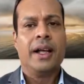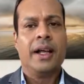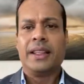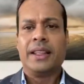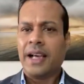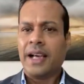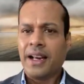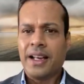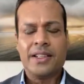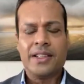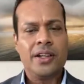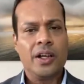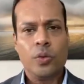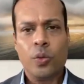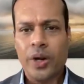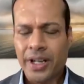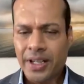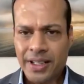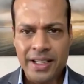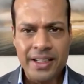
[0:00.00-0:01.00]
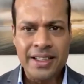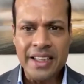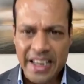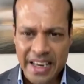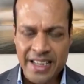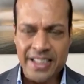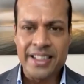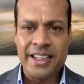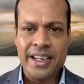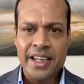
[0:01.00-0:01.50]
That is not what
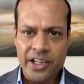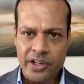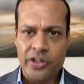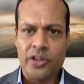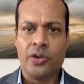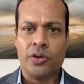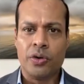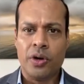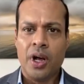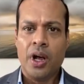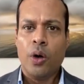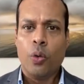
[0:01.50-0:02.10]
is an issue.